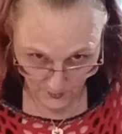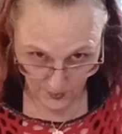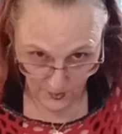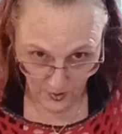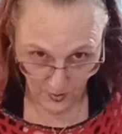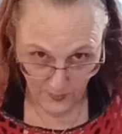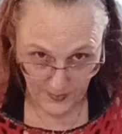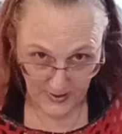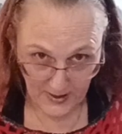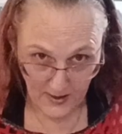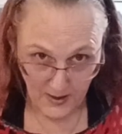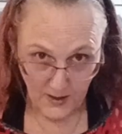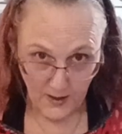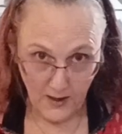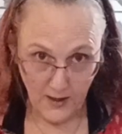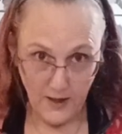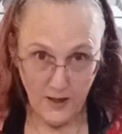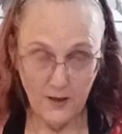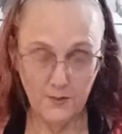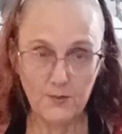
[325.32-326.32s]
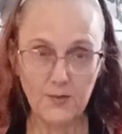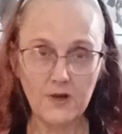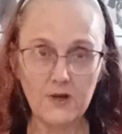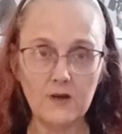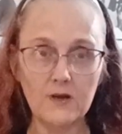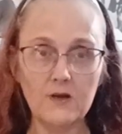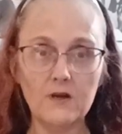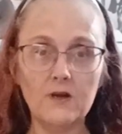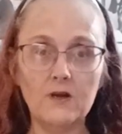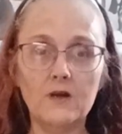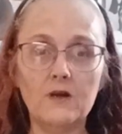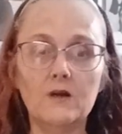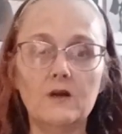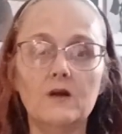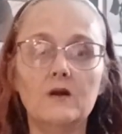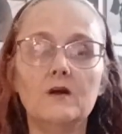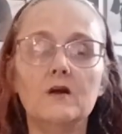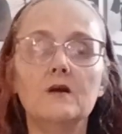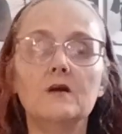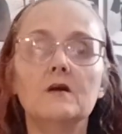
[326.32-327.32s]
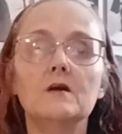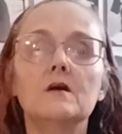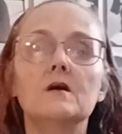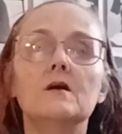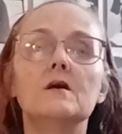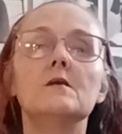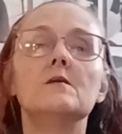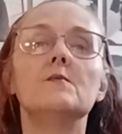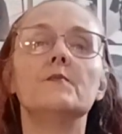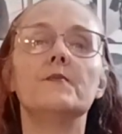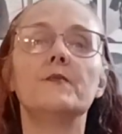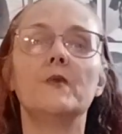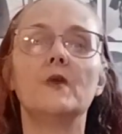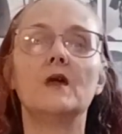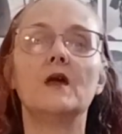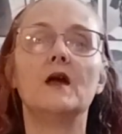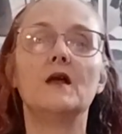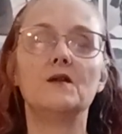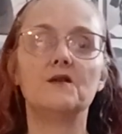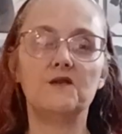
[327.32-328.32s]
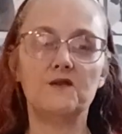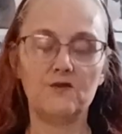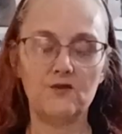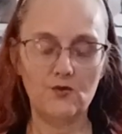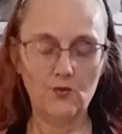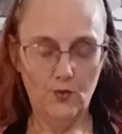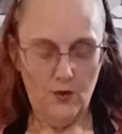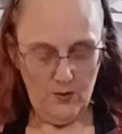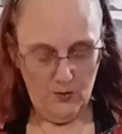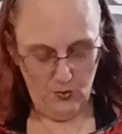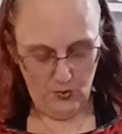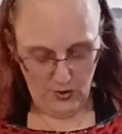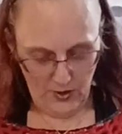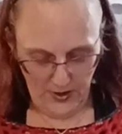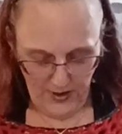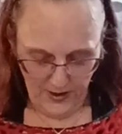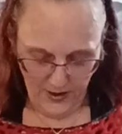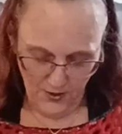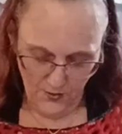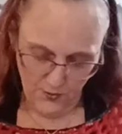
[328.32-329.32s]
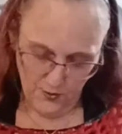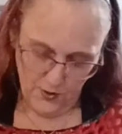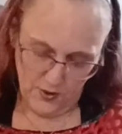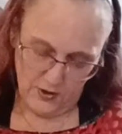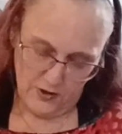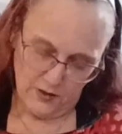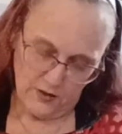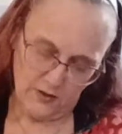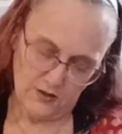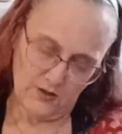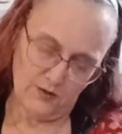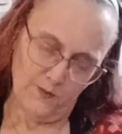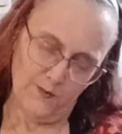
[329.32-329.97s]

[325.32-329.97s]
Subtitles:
roll back up. And let's do one more head roll,